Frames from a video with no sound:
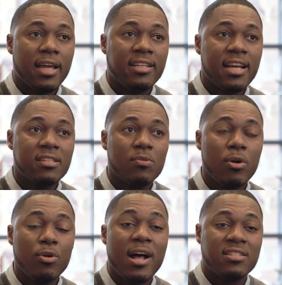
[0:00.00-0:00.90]
It takes
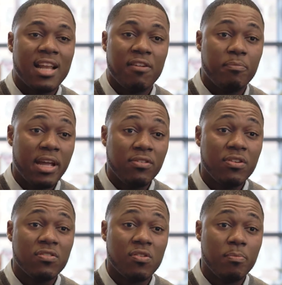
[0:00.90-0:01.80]
someone who has a lot of
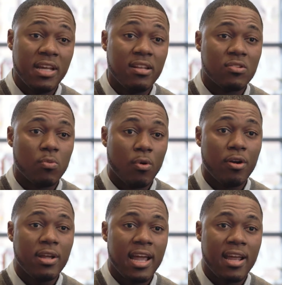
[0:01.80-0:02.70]
patience to be in this
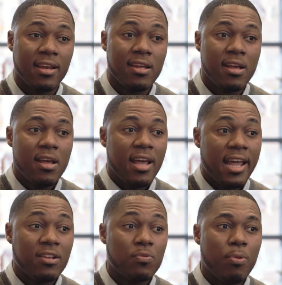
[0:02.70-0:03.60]
work, and
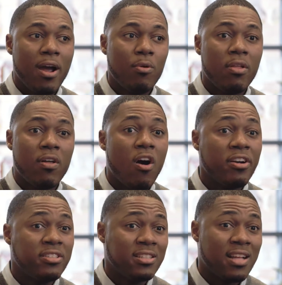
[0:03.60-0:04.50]
it's probably one of the
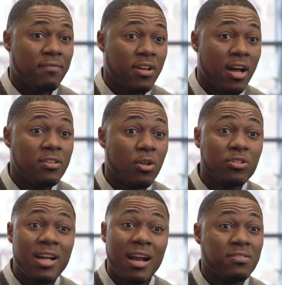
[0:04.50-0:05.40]
hardest things I've done.
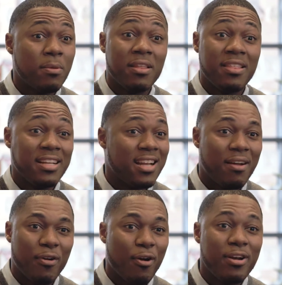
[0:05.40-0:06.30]
Those are kind of some of the things that
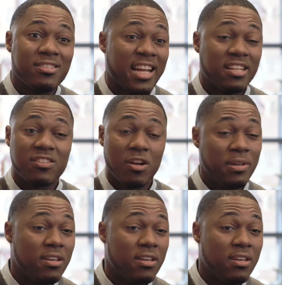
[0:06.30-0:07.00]
I've heard. It's like, it's gonna be